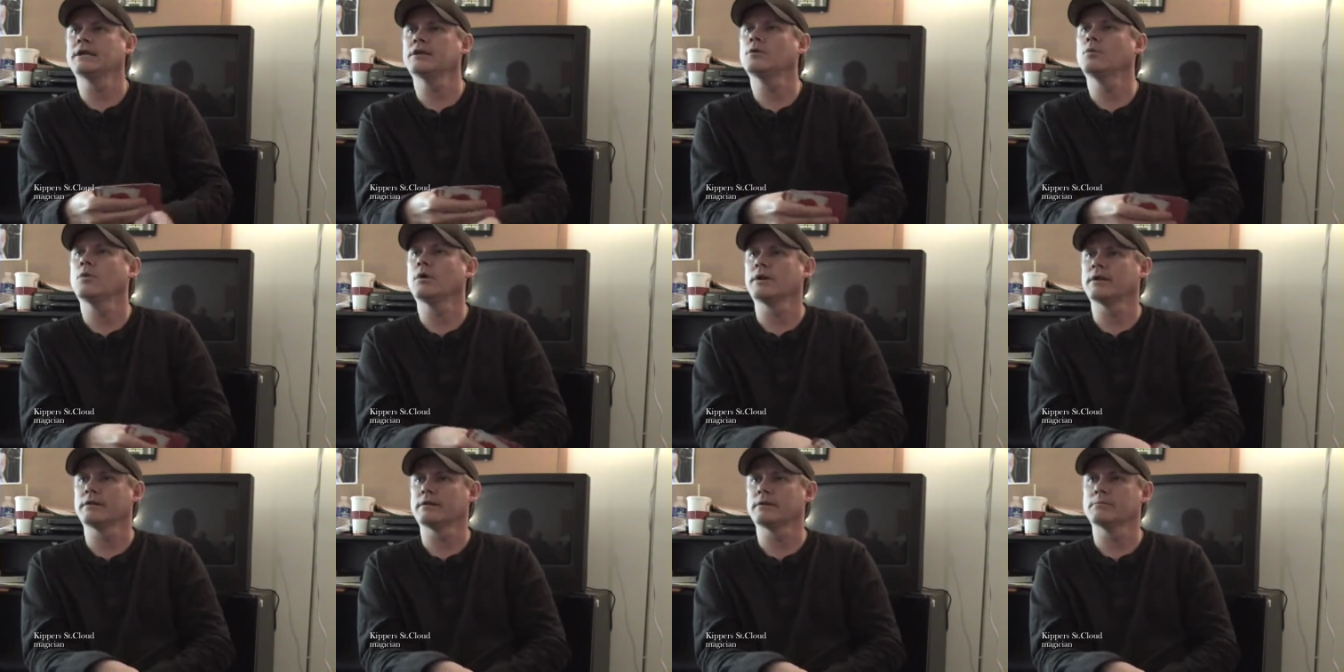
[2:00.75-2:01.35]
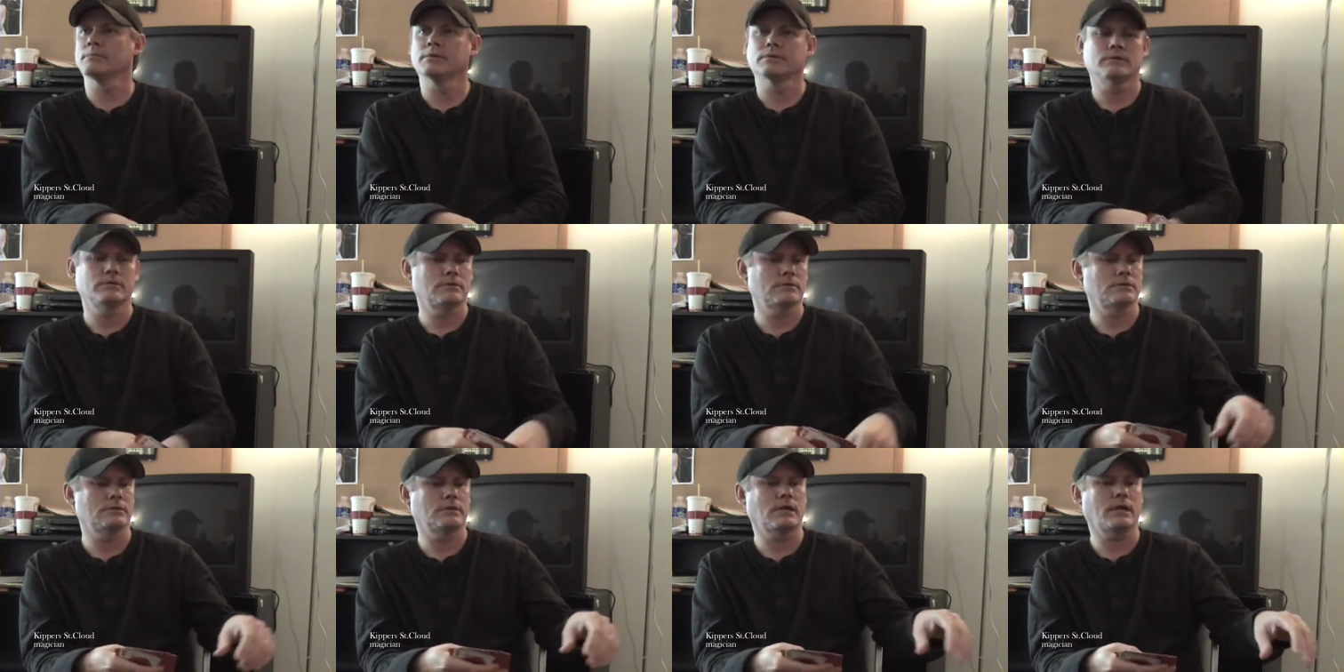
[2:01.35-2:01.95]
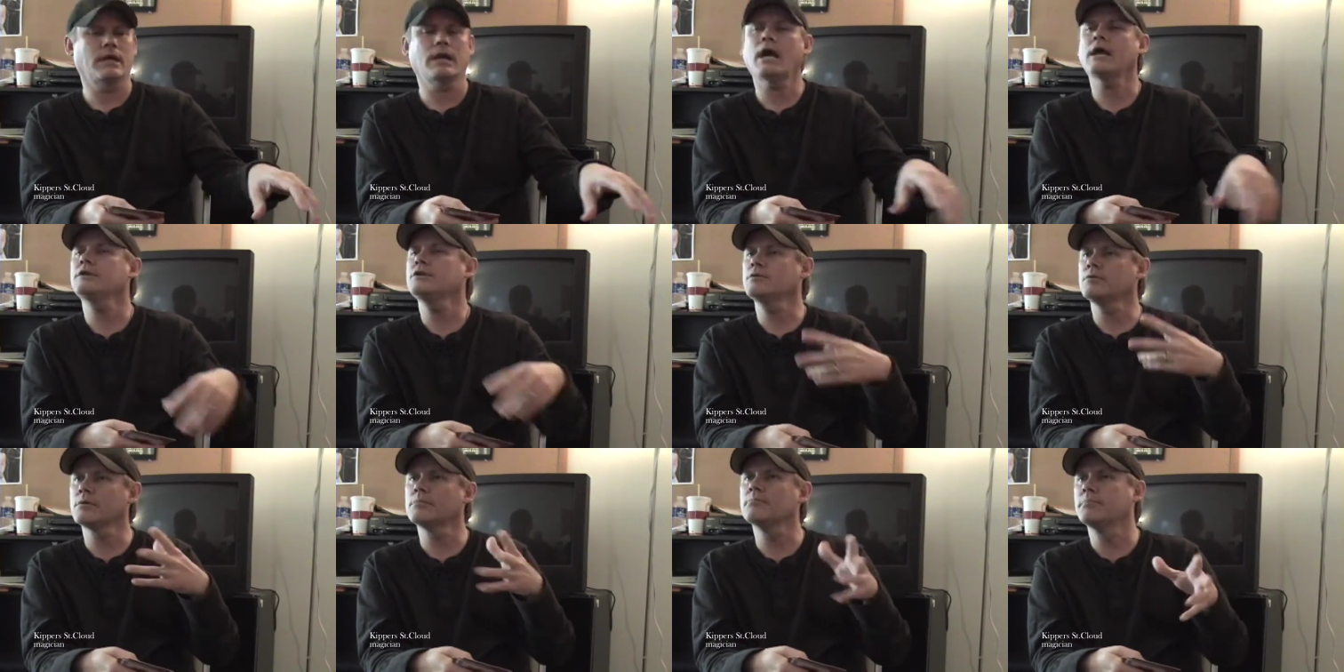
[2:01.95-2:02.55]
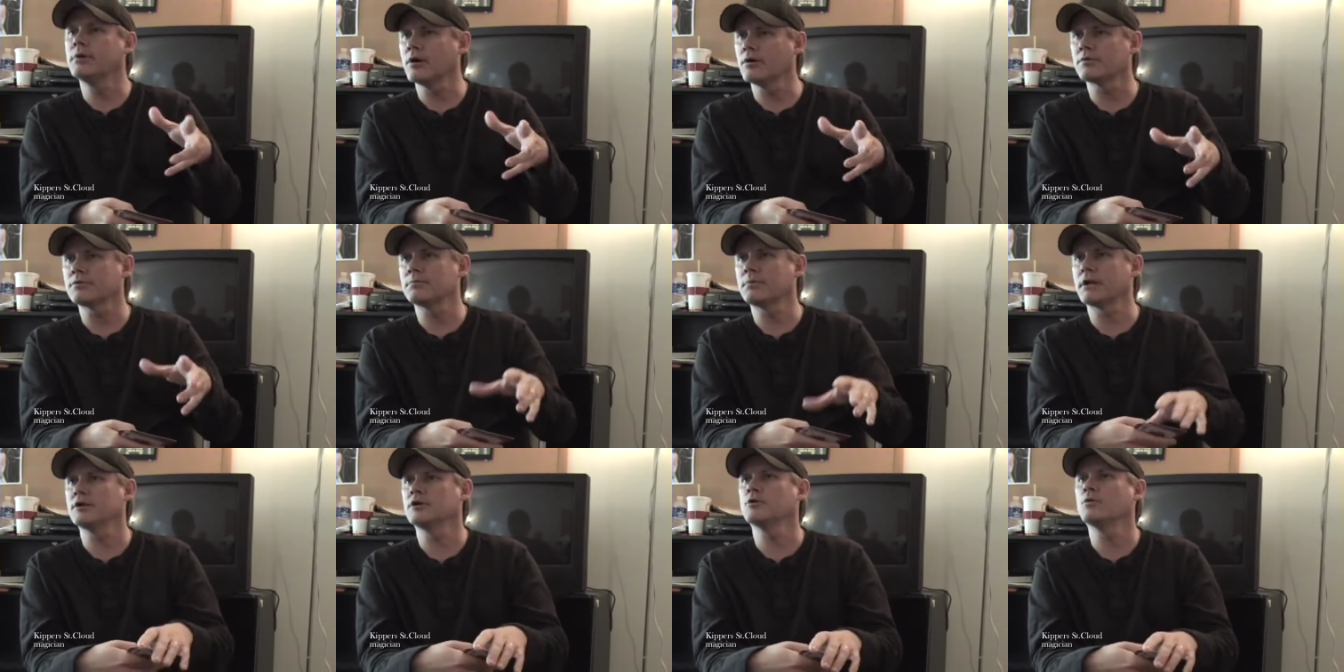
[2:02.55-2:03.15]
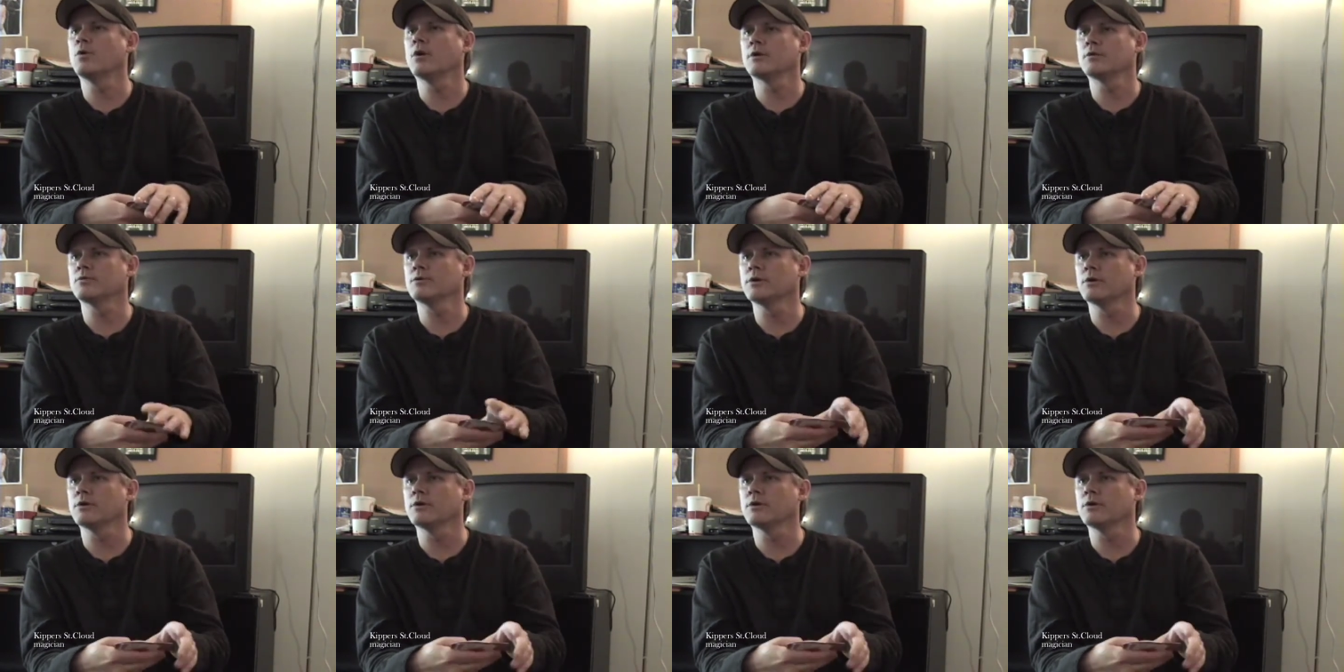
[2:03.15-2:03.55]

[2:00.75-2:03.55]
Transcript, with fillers: I knew one of them. I, I knew them both, but I knew one